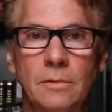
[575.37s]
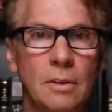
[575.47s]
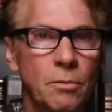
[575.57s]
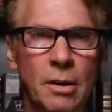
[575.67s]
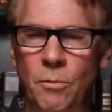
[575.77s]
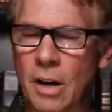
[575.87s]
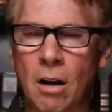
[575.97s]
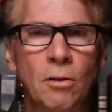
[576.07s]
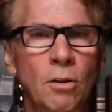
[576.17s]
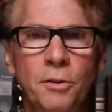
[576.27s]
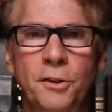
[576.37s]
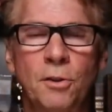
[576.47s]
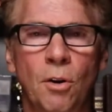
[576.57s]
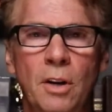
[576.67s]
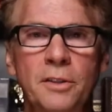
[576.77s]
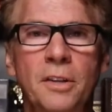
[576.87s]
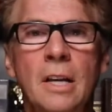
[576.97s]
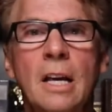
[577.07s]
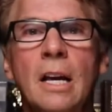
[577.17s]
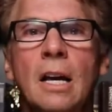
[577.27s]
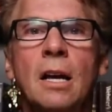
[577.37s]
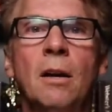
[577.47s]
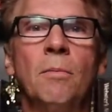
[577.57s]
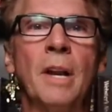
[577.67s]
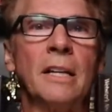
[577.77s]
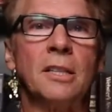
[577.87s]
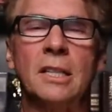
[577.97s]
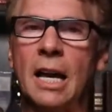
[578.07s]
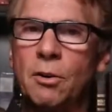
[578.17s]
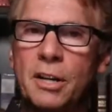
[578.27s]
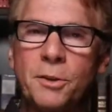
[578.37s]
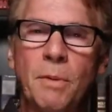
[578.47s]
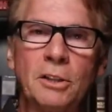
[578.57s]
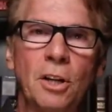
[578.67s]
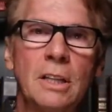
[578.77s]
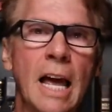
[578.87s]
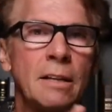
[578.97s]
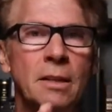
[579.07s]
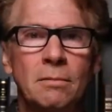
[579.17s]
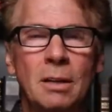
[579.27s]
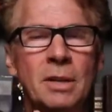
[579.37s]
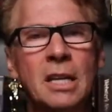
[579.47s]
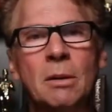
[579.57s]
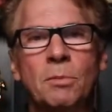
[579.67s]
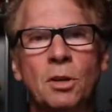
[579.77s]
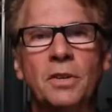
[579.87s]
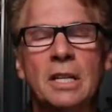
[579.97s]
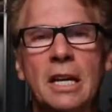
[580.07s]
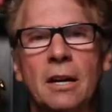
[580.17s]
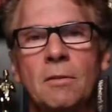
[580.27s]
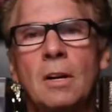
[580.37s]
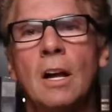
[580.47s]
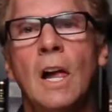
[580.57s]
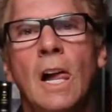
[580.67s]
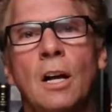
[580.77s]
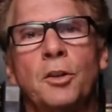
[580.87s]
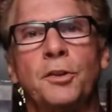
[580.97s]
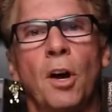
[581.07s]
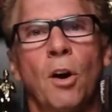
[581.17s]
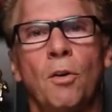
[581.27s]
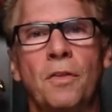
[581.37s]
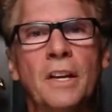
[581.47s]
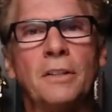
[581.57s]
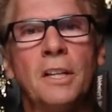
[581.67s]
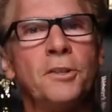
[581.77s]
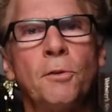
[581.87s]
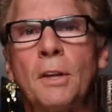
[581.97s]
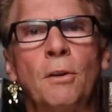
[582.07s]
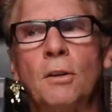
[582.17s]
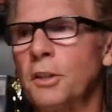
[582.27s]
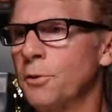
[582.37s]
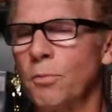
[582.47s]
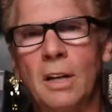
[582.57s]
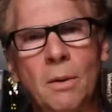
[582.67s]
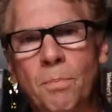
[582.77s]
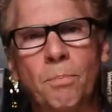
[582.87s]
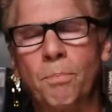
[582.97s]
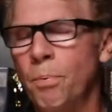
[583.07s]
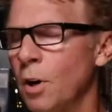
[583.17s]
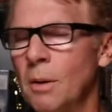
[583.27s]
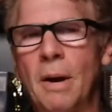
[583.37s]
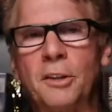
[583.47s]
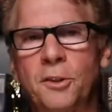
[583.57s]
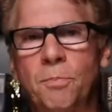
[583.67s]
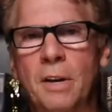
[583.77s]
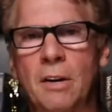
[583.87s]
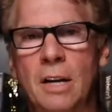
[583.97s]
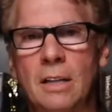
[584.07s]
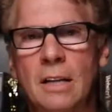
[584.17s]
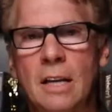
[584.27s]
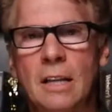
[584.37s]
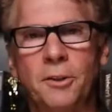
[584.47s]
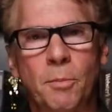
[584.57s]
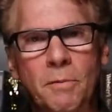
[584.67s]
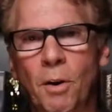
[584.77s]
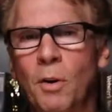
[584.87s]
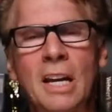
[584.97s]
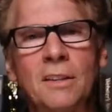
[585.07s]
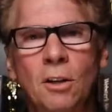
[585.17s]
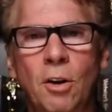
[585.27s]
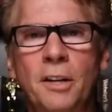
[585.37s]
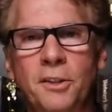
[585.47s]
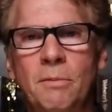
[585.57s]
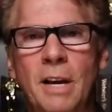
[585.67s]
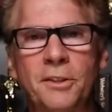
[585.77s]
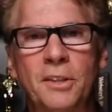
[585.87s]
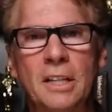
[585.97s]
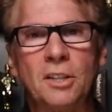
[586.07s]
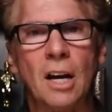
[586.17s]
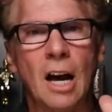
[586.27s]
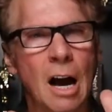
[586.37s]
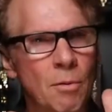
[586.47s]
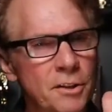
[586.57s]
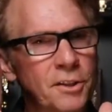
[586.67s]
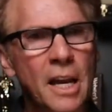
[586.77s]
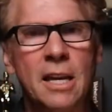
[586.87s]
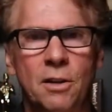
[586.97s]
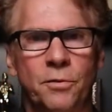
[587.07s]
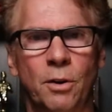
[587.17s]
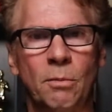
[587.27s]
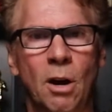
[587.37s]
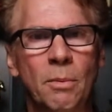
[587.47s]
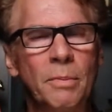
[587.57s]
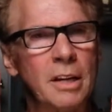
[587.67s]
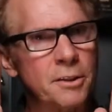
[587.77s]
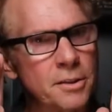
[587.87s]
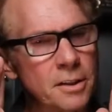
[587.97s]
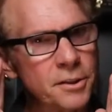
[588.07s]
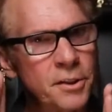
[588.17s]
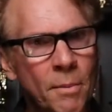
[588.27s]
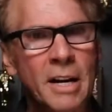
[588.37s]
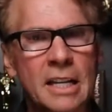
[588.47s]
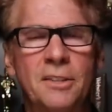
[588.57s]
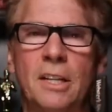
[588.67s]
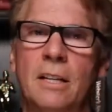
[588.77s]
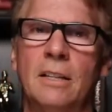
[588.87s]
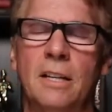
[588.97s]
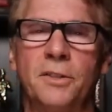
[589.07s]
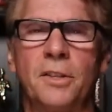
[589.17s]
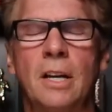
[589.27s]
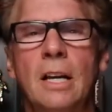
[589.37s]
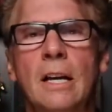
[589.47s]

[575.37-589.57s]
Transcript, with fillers: And we all know those stories. Not to digress much on that, let me keep moving here. So, this, this is what the Lord just really put in my spirit so before we get the crux of the message, I want to stay here for a moment because somebody needs to hear this.